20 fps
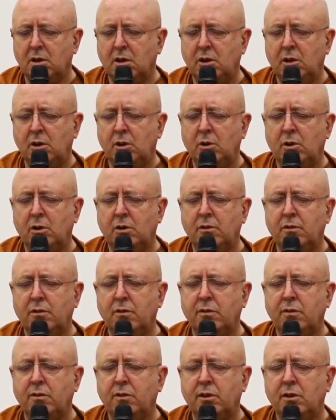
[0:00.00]
And you can
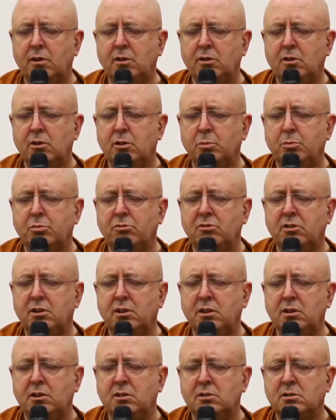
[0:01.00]
feel the
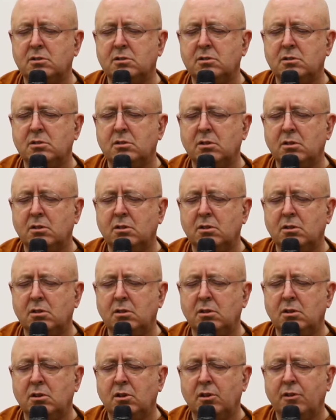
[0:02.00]
breeze,
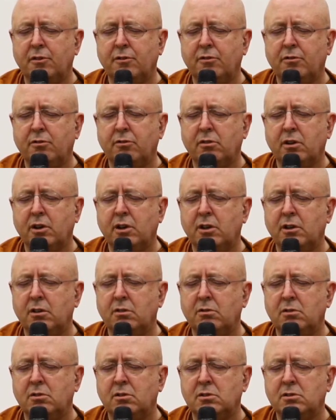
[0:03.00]
the
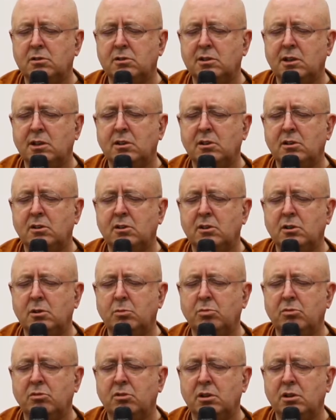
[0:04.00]
fragrant, scented
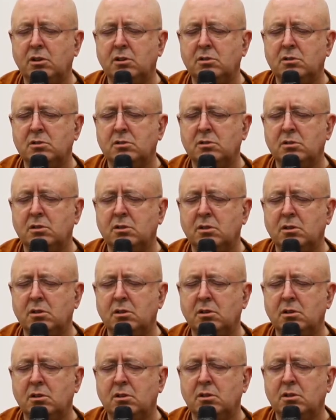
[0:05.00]
breeze
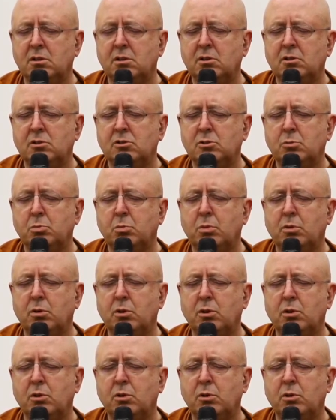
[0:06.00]
just
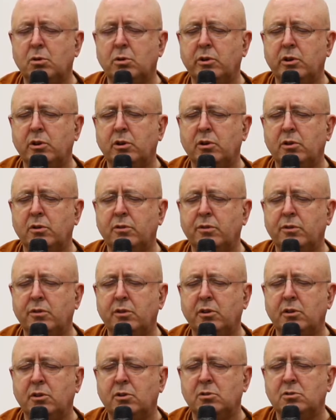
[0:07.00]
blowing over
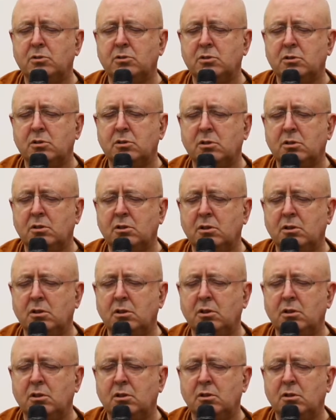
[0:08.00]
the ocean,
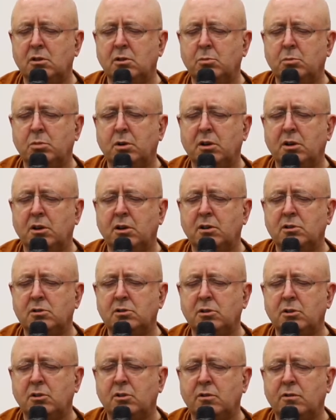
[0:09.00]

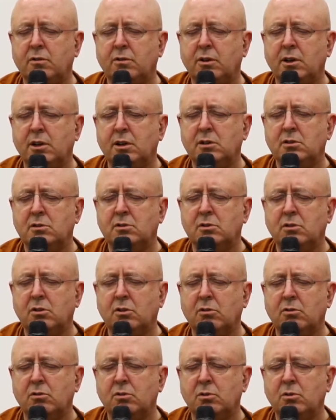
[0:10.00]
past your
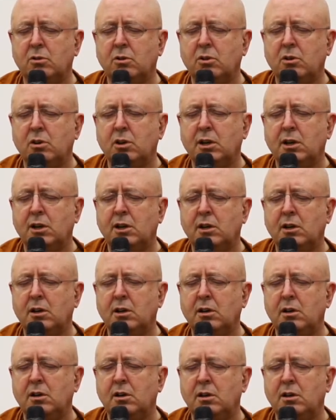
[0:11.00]
face, through your hair,